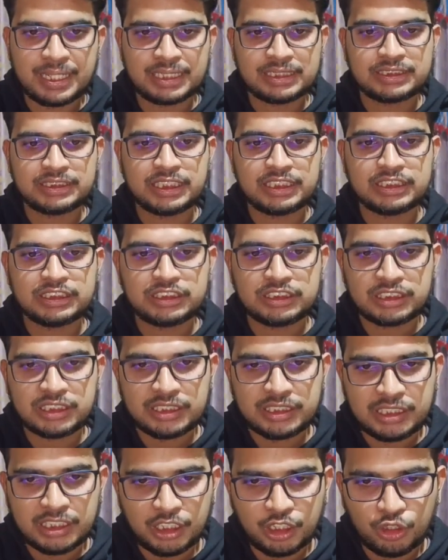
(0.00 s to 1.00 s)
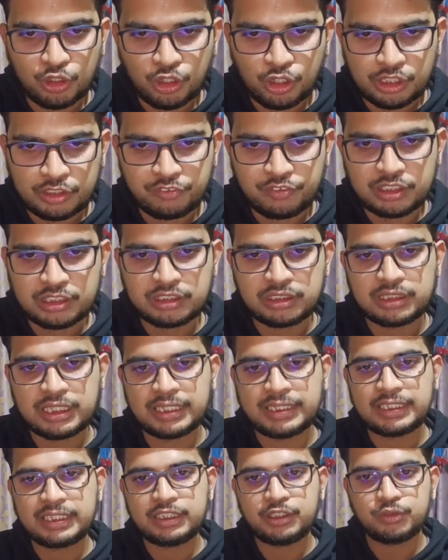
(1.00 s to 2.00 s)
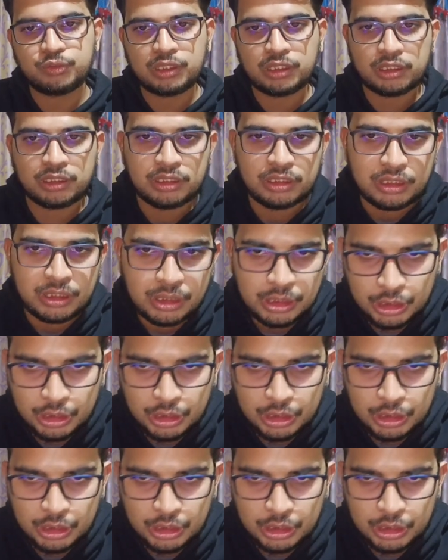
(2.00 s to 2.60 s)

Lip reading: exchanging here, or even getting your